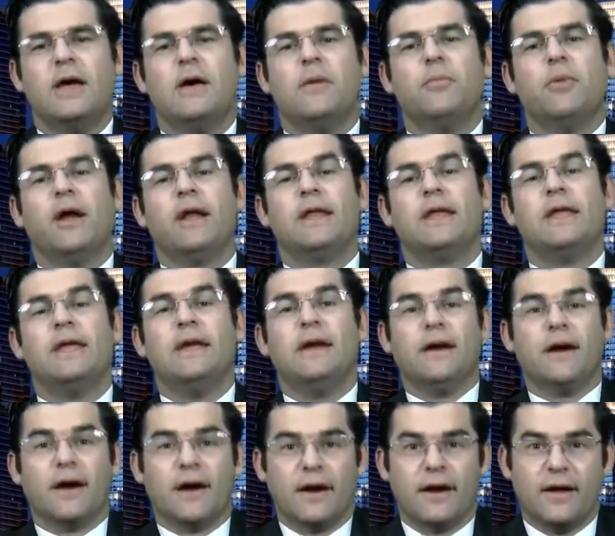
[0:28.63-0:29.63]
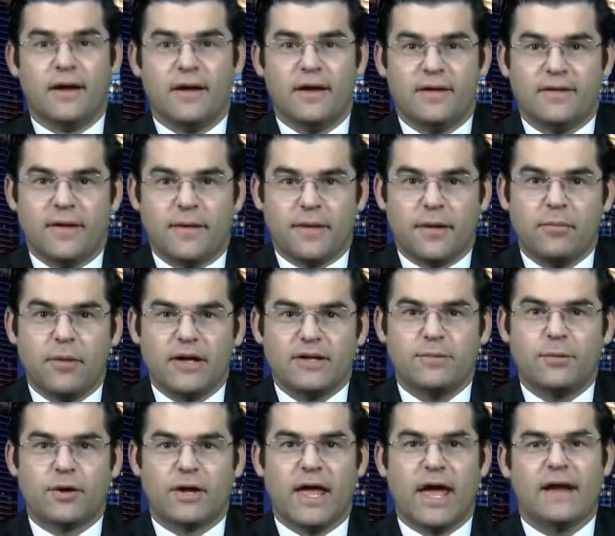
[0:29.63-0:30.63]
But here, something much
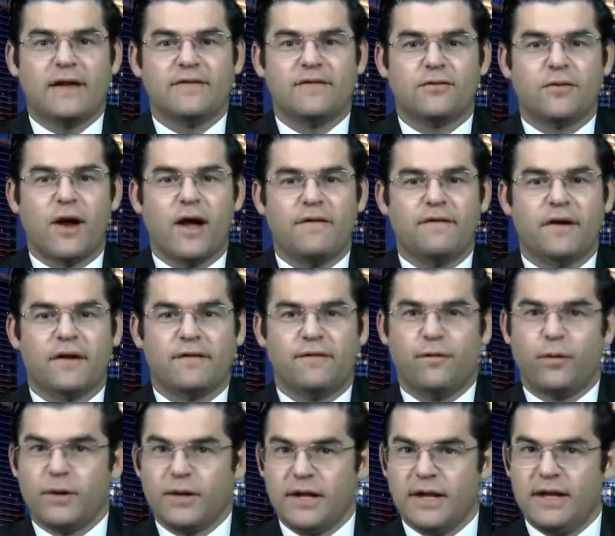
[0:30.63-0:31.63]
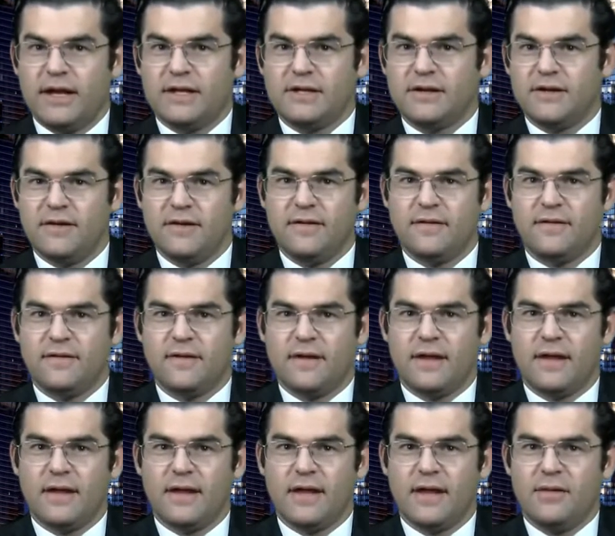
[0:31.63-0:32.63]
more catastrophic. 14 inches
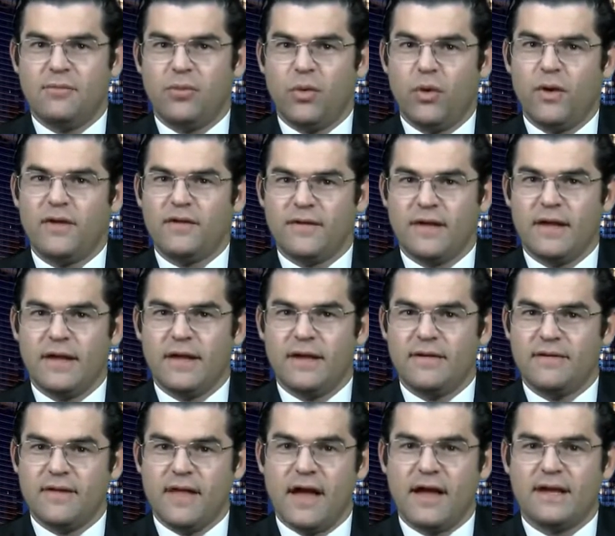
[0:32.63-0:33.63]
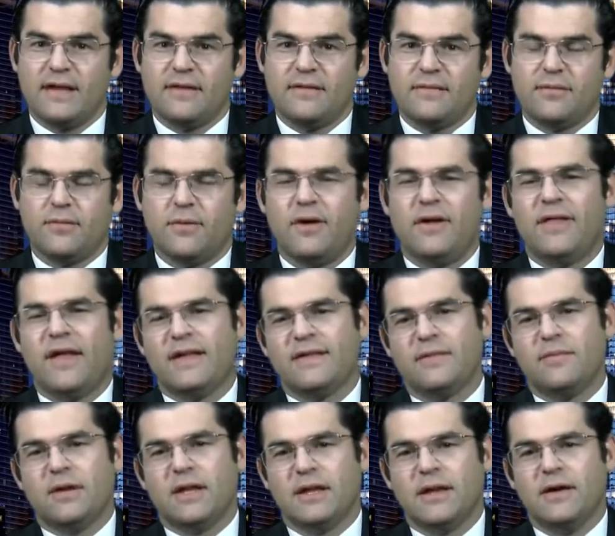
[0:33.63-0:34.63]
in Boise is not as, well, that's
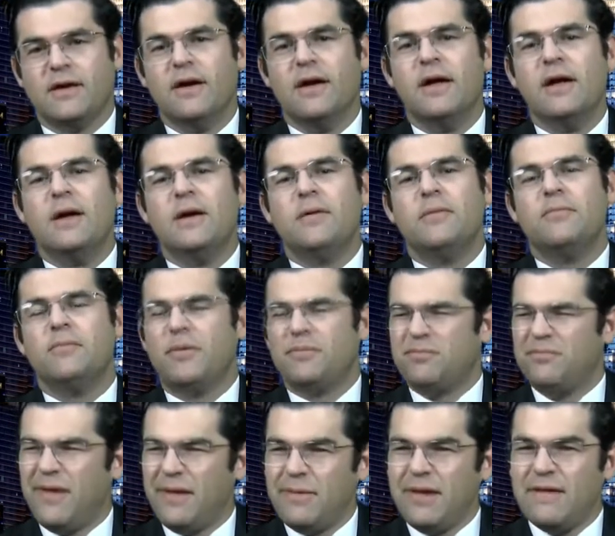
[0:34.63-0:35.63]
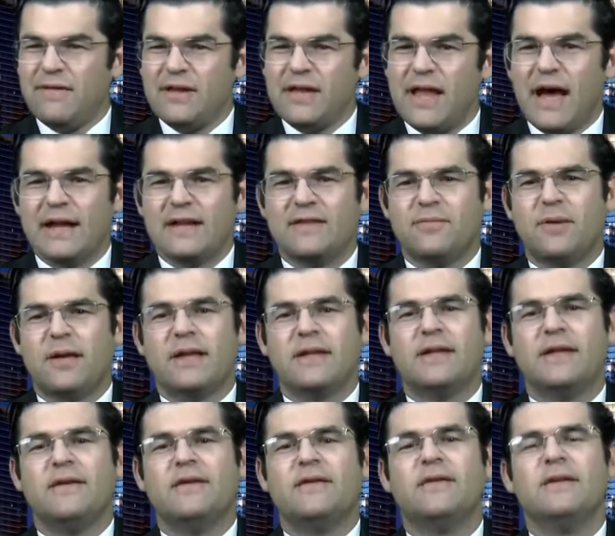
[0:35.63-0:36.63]
a big deal. But maybe even not as big a
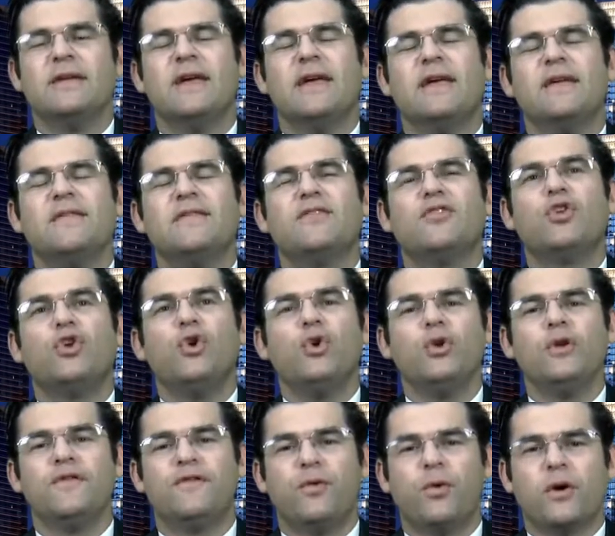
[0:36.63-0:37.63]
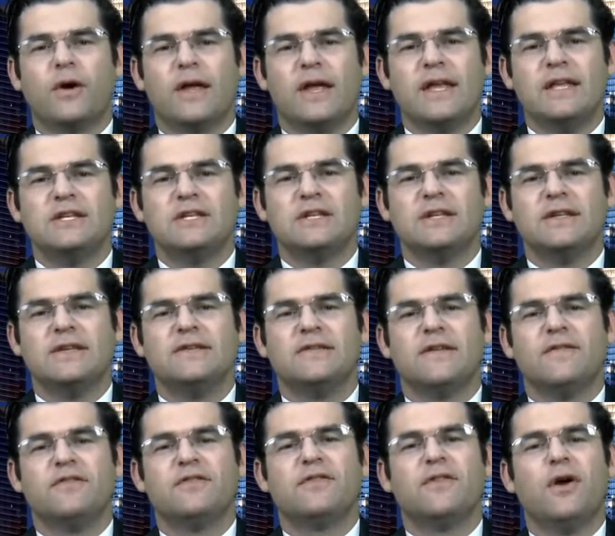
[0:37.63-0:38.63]
deal as 2 to 4 inches
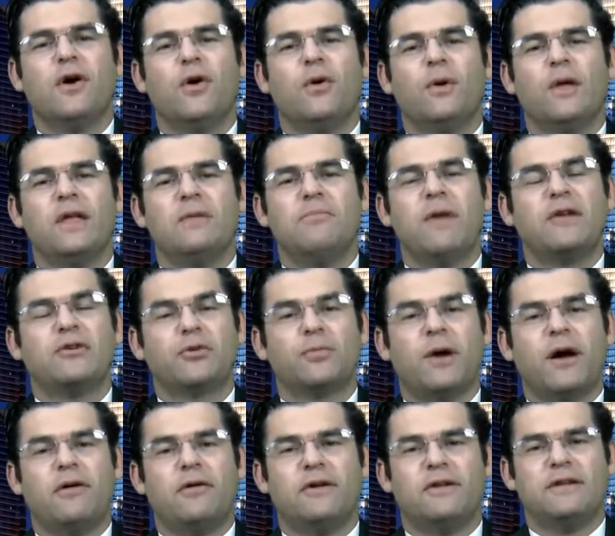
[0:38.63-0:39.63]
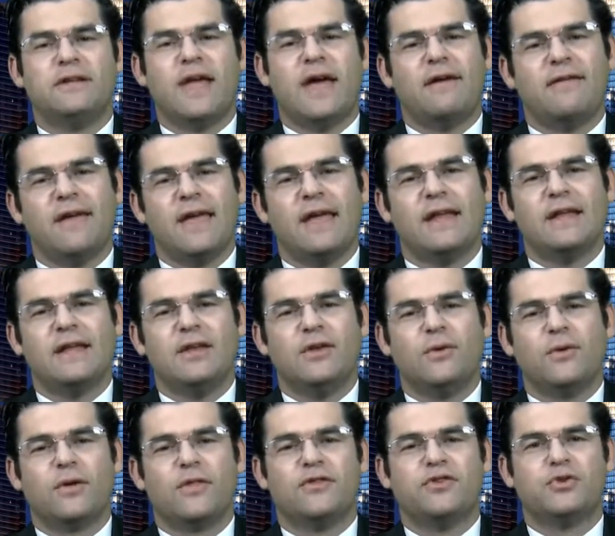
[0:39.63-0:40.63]
of snow in metropolitan Atlanta,
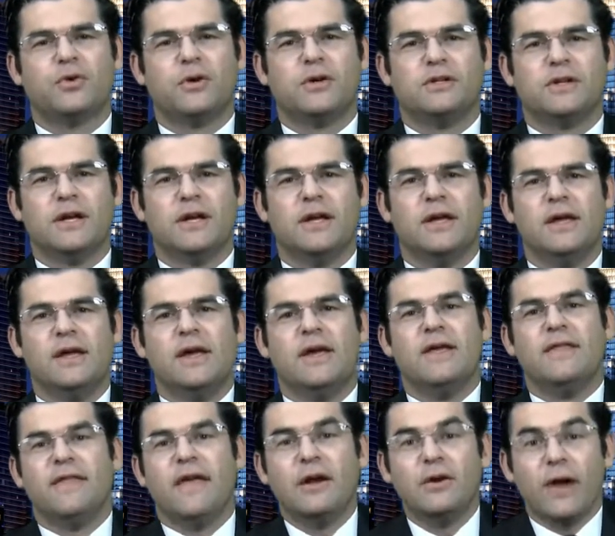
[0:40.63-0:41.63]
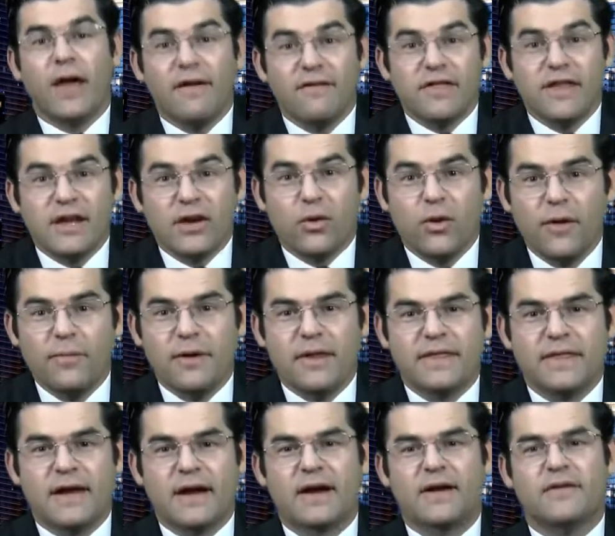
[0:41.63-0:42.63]
North Georgia. They don't have the
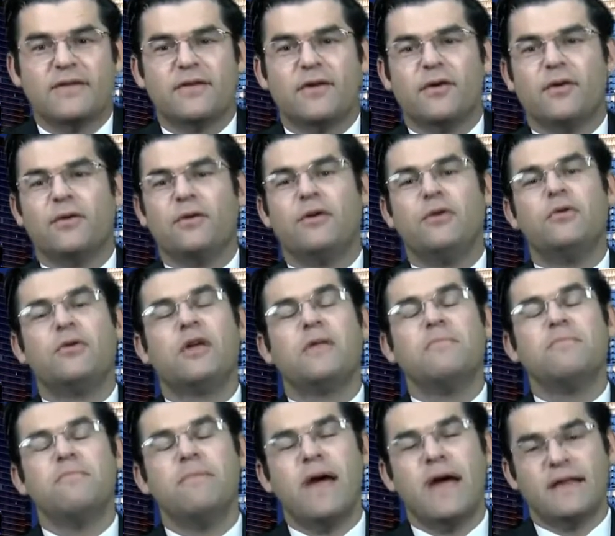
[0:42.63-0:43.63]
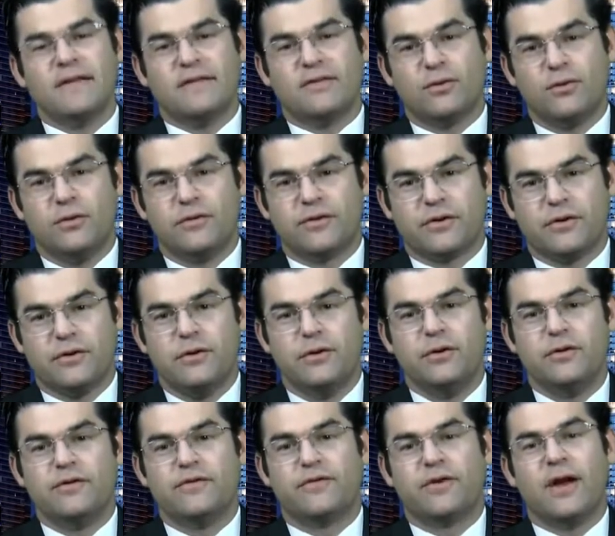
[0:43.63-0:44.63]
equipment there. So you can bet schools are
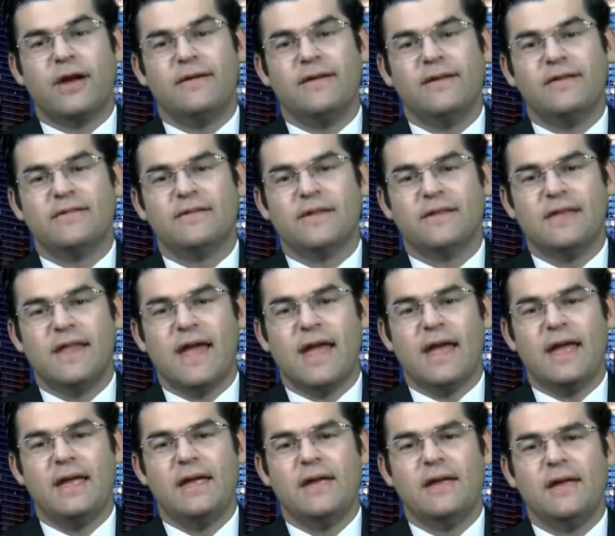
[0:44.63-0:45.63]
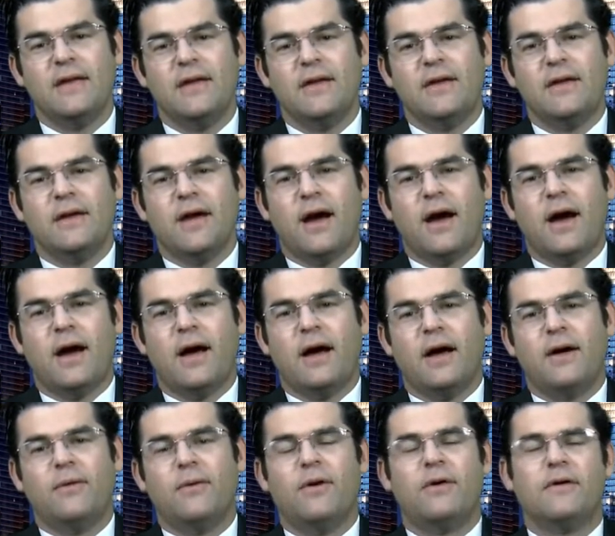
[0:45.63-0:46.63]
closed for at least a day.
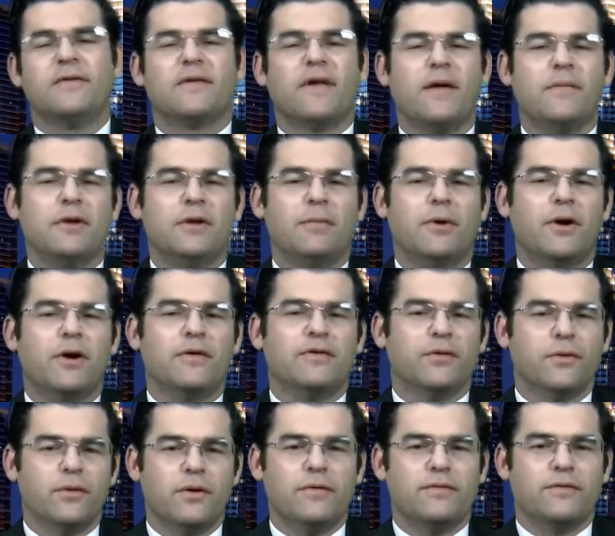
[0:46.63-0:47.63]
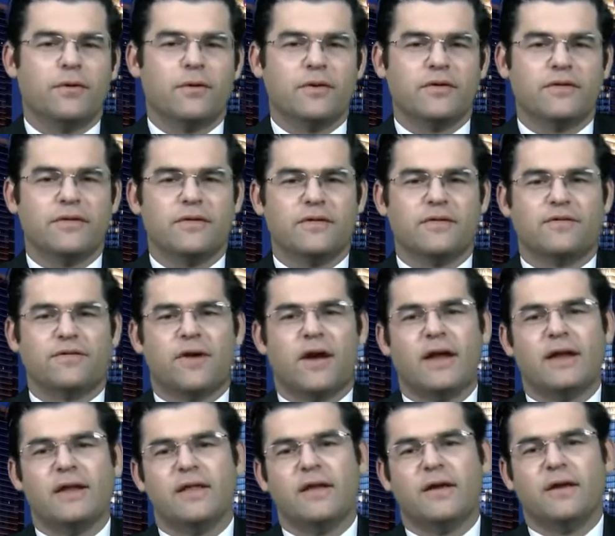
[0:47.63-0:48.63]
Well, it's coming tomorrow, so it, of course, is a
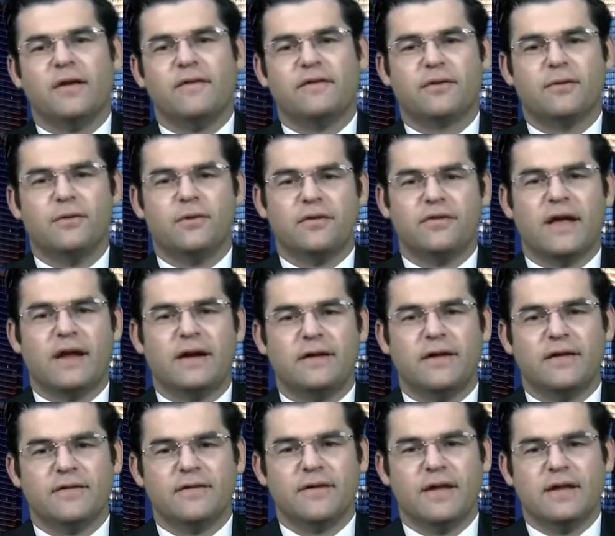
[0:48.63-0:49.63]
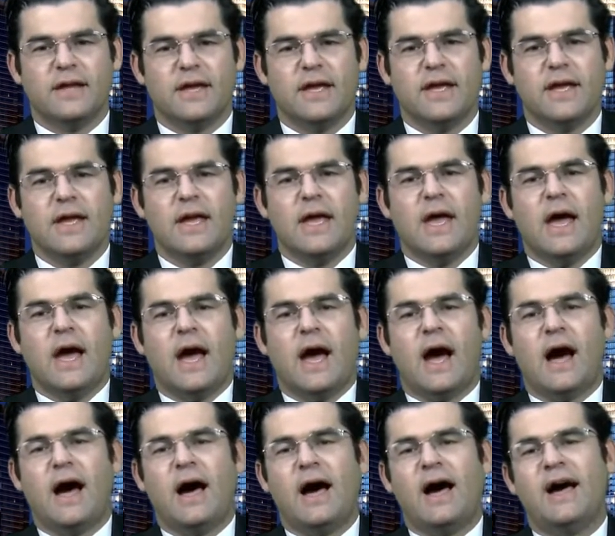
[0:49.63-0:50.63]
Friday. They don't have school Saturday and Sunday.
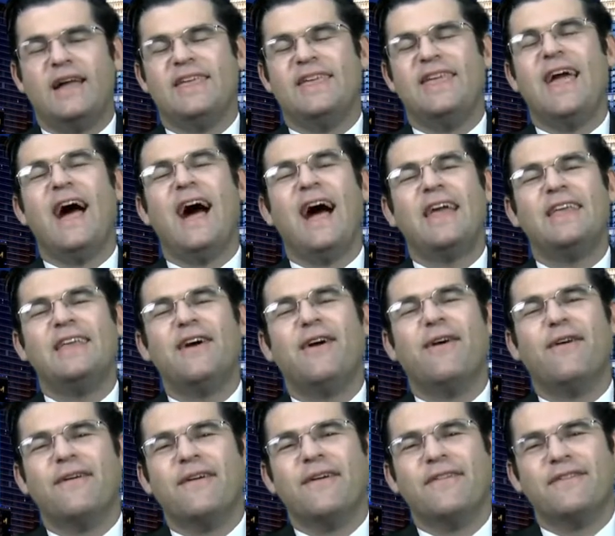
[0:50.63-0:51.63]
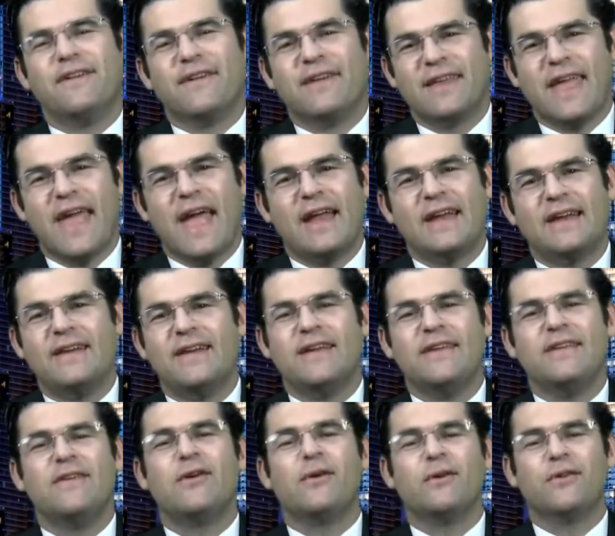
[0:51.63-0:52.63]
Yeah, I know. If you're in Canada,
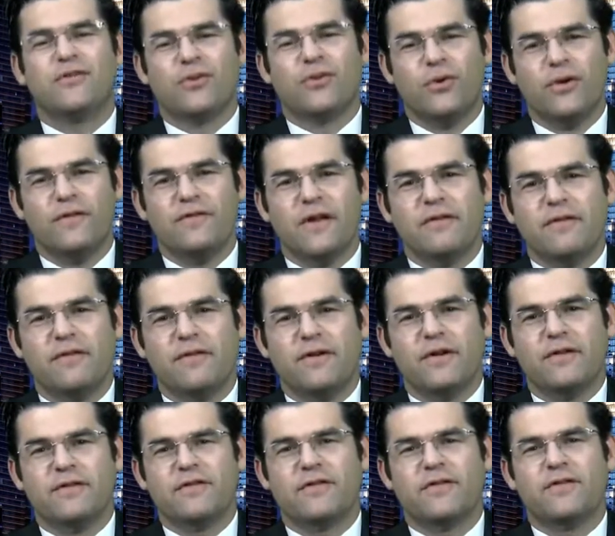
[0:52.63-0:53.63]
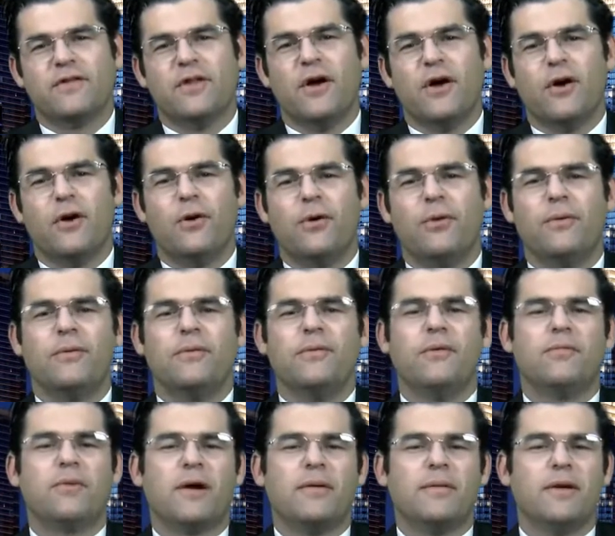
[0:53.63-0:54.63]
you go to school if you have a foot of snow.
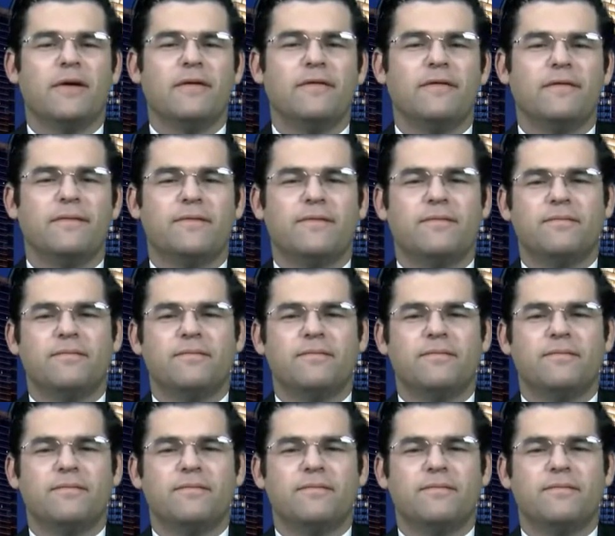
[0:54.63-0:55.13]
We probably have